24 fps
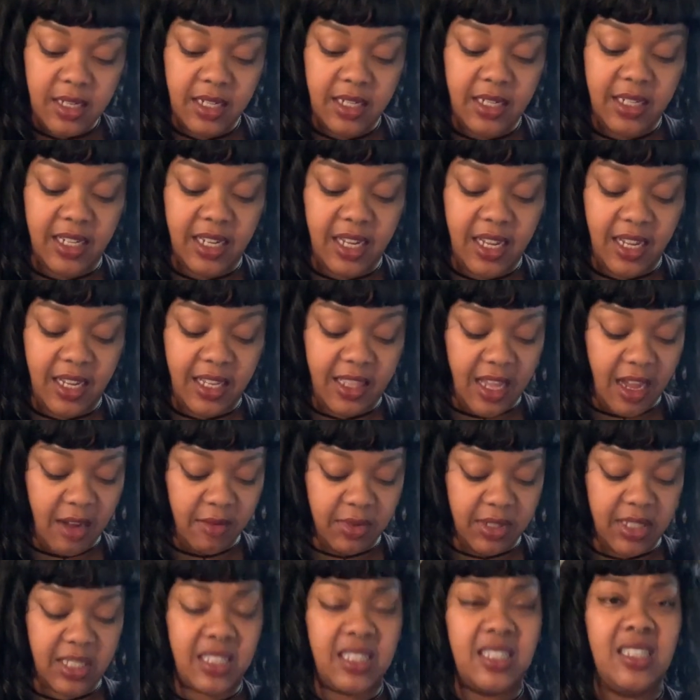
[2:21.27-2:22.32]
Dang, that
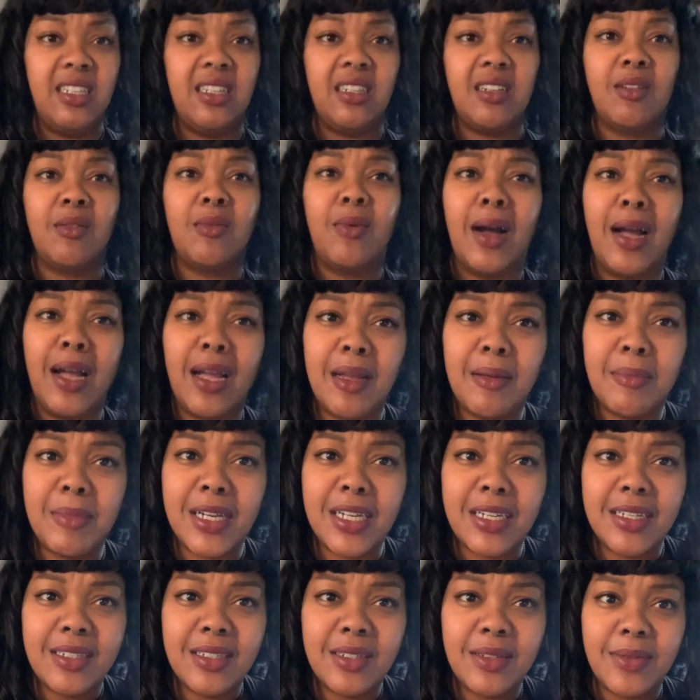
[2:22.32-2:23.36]
was clear. Why am
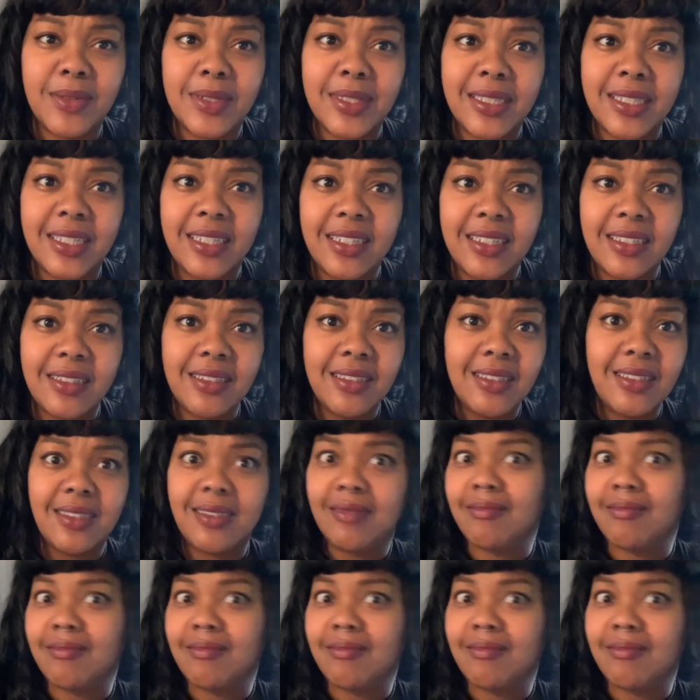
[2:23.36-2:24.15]
I doing this?